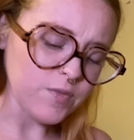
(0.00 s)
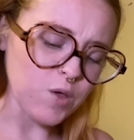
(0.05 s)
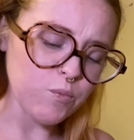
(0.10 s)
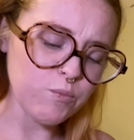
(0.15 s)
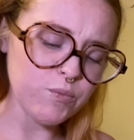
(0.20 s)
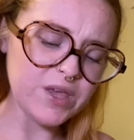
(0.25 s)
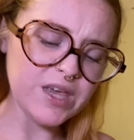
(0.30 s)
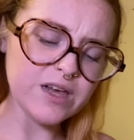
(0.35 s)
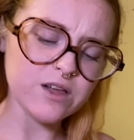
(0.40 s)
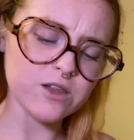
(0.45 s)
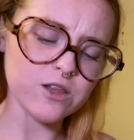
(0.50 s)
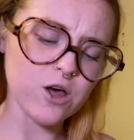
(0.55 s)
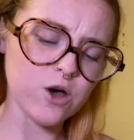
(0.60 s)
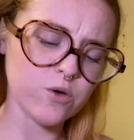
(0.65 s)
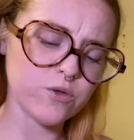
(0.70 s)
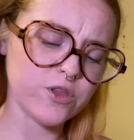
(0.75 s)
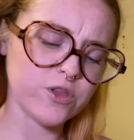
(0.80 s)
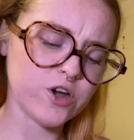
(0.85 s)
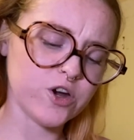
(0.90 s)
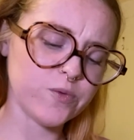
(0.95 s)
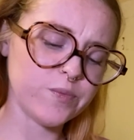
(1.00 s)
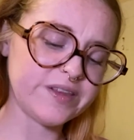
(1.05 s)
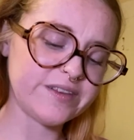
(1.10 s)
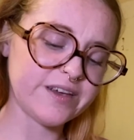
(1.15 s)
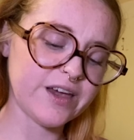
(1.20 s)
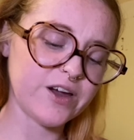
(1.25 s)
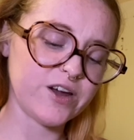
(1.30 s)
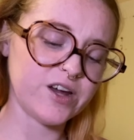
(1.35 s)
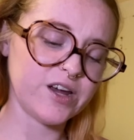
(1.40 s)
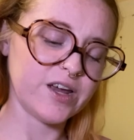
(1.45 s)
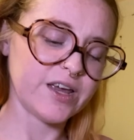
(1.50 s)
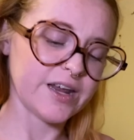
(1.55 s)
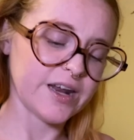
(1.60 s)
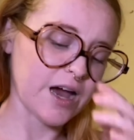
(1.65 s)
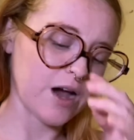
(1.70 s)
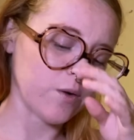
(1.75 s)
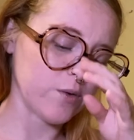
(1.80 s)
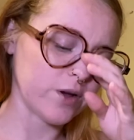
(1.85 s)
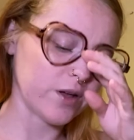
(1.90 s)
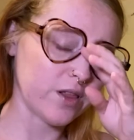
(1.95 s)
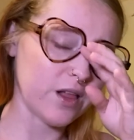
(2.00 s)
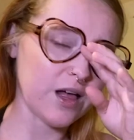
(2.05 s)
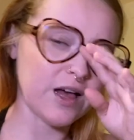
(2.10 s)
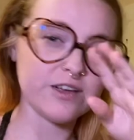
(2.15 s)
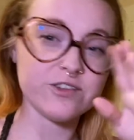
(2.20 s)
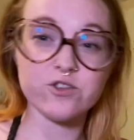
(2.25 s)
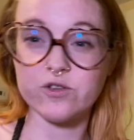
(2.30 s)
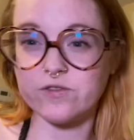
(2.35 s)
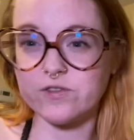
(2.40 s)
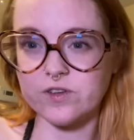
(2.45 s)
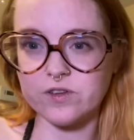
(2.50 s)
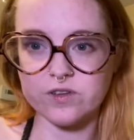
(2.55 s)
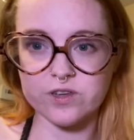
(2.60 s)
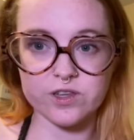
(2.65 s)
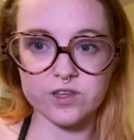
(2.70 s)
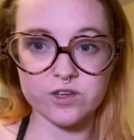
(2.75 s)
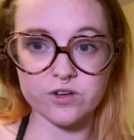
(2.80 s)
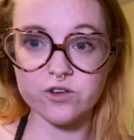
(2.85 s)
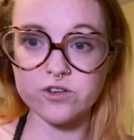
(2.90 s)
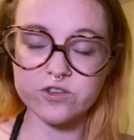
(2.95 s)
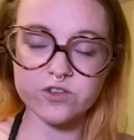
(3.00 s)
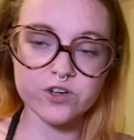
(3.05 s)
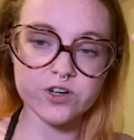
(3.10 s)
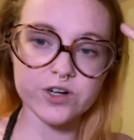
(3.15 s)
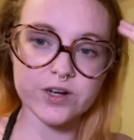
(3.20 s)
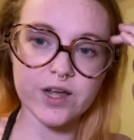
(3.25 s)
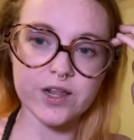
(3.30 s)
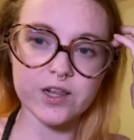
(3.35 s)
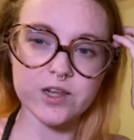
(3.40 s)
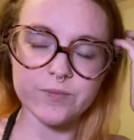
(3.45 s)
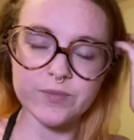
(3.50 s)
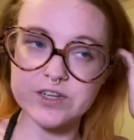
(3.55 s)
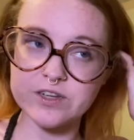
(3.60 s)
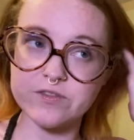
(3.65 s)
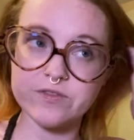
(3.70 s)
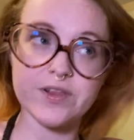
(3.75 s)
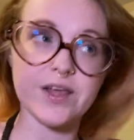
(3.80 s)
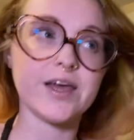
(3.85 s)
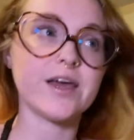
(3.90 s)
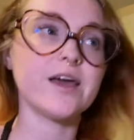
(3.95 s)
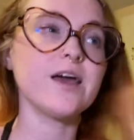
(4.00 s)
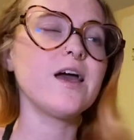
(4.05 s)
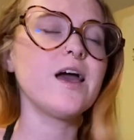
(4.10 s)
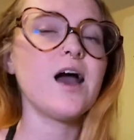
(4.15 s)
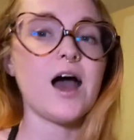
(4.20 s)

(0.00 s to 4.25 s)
being alone. The Hermit's carrying an hourglass, so it feels like there is a certain element of like,